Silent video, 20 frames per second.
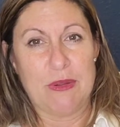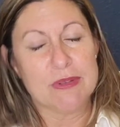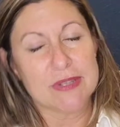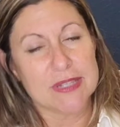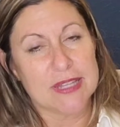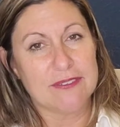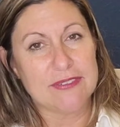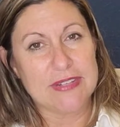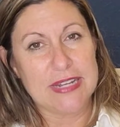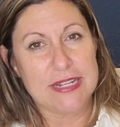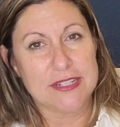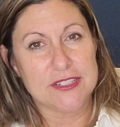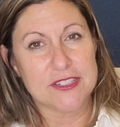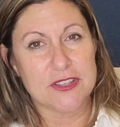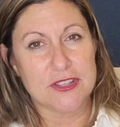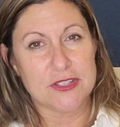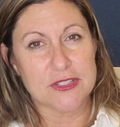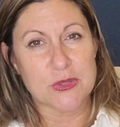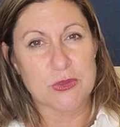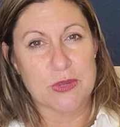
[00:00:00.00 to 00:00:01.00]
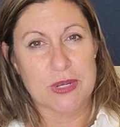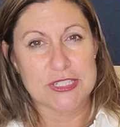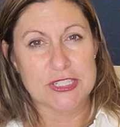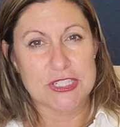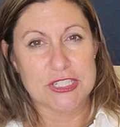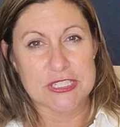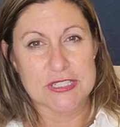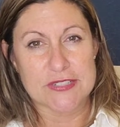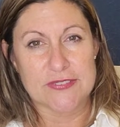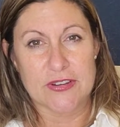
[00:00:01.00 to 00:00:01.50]
We would love to answer those
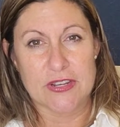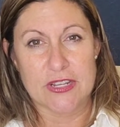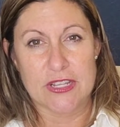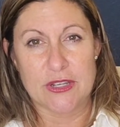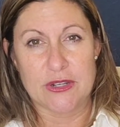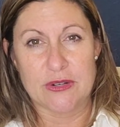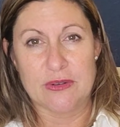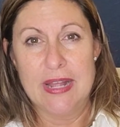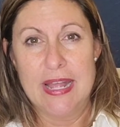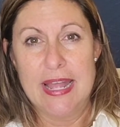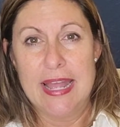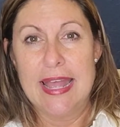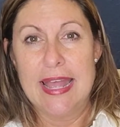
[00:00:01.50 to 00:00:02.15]
questions for you.